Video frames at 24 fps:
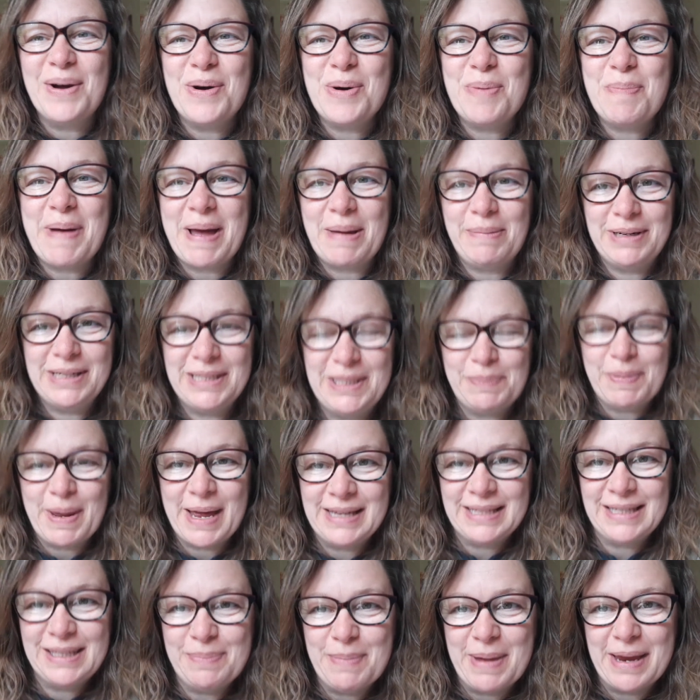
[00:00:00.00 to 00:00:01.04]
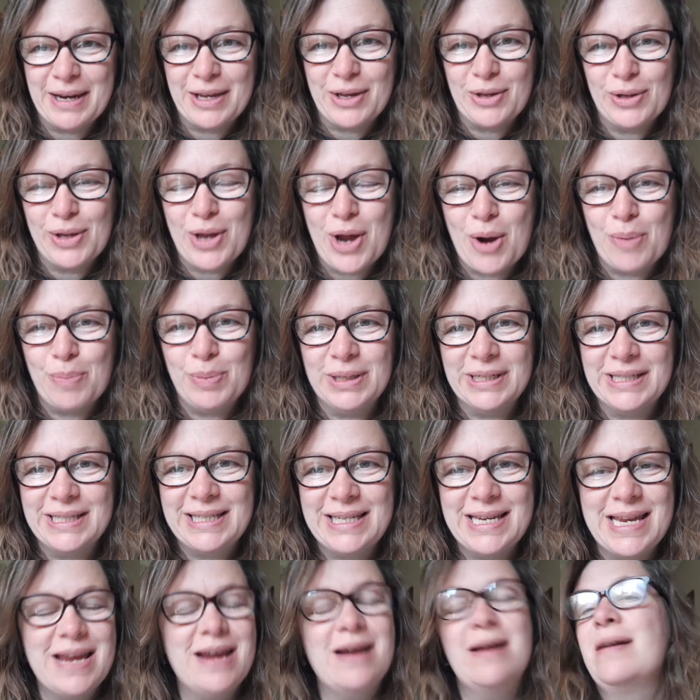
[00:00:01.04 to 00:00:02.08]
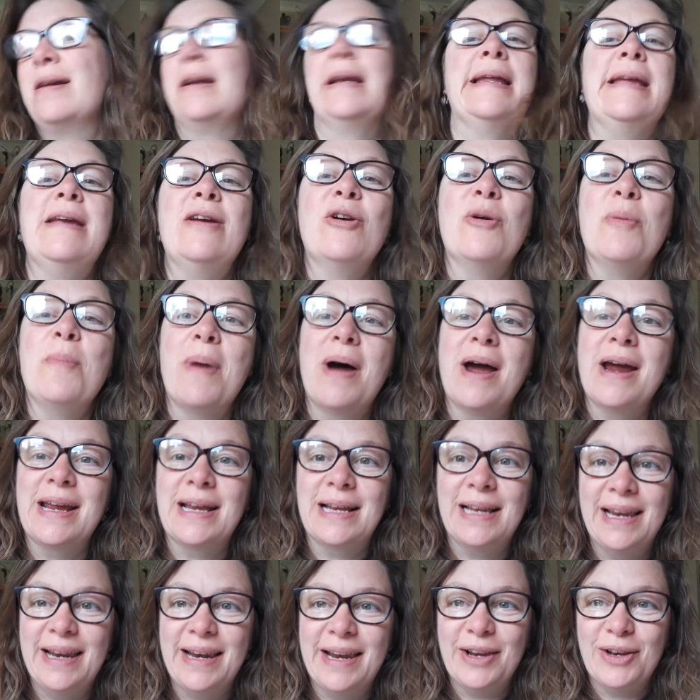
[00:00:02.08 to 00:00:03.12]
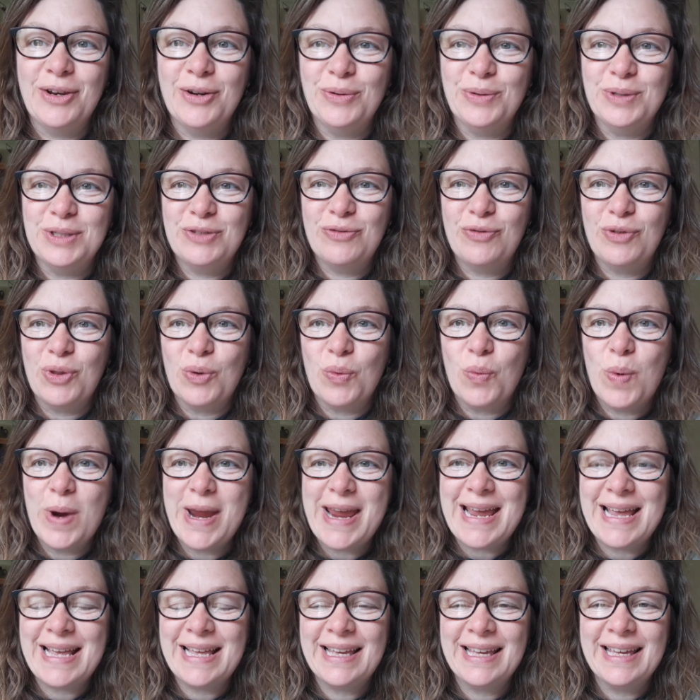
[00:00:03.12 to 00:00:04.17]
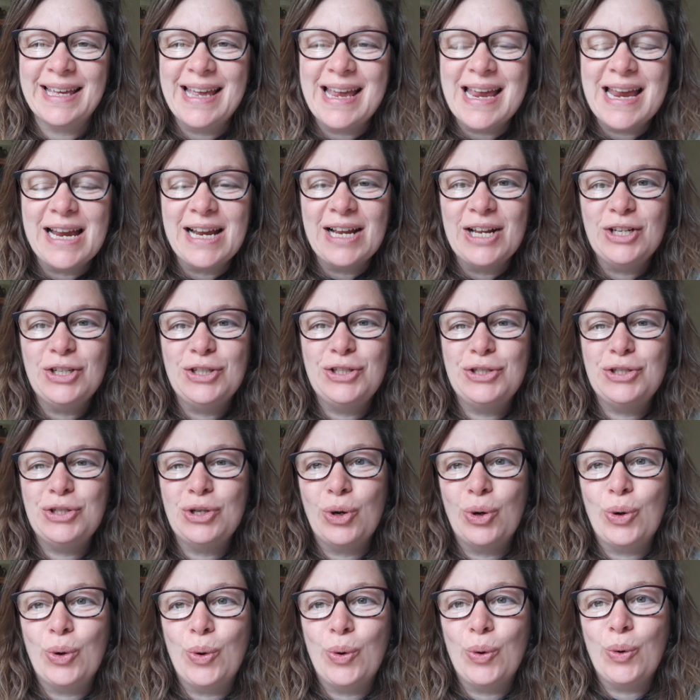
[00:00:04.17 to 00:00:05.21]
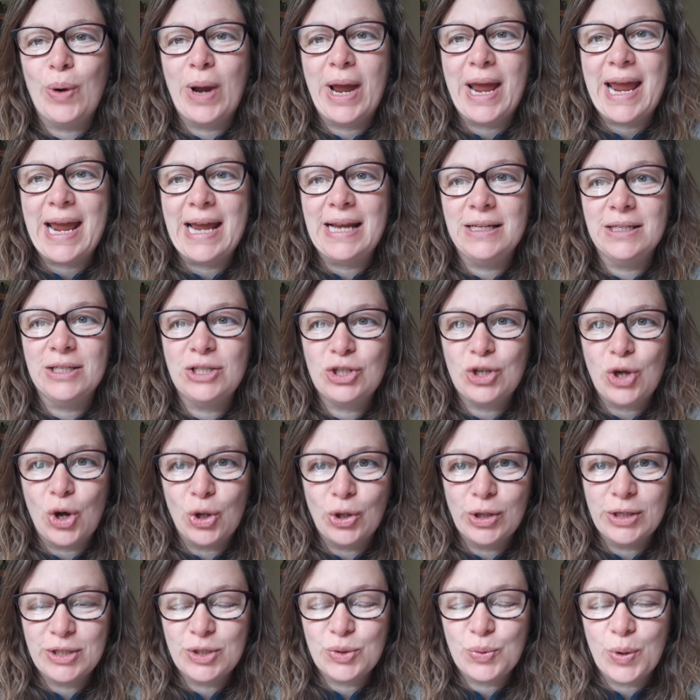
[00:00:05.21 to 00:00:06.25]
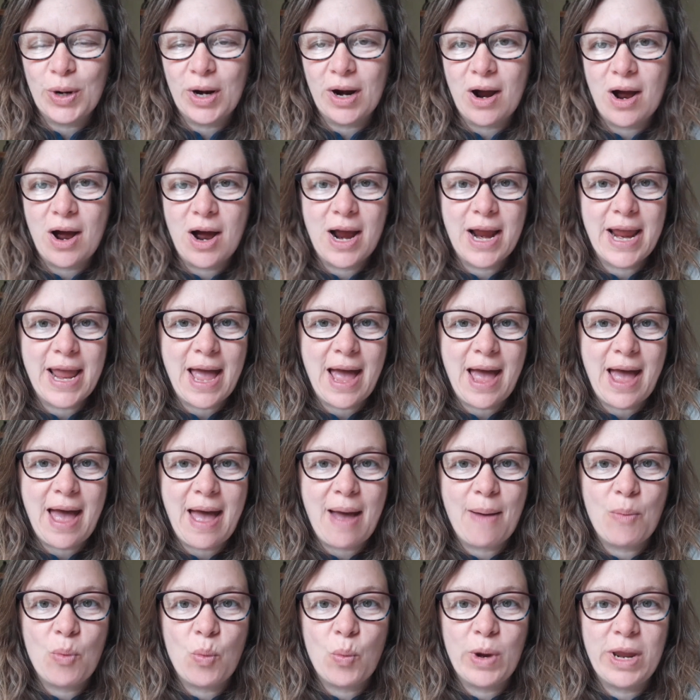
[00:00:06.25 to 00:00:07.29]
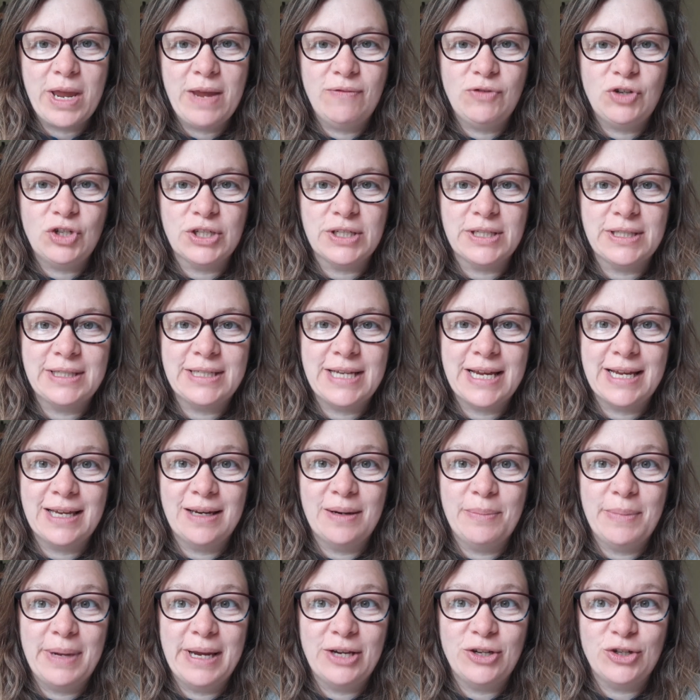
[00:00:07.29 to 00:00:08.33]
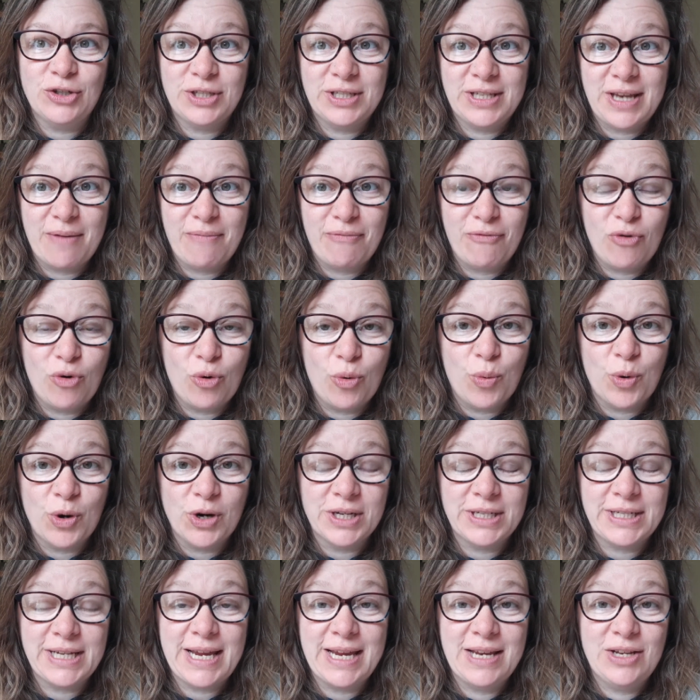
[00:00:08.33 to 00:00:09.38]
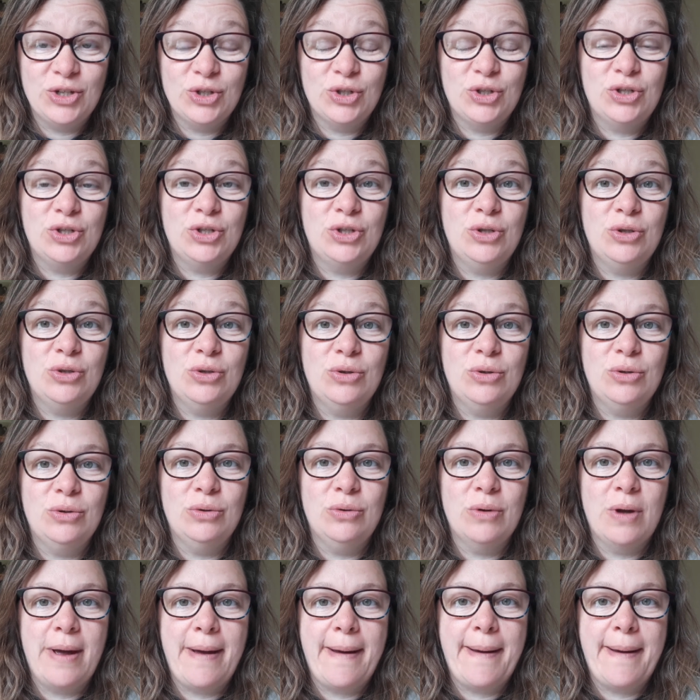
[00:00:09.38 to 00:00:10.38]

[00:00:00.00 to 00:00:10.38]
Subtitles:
Pamela Spence, medical herbalist here, and here are my clinic notes for the week. So in Scotland, where I am, we've just taken a major step forward into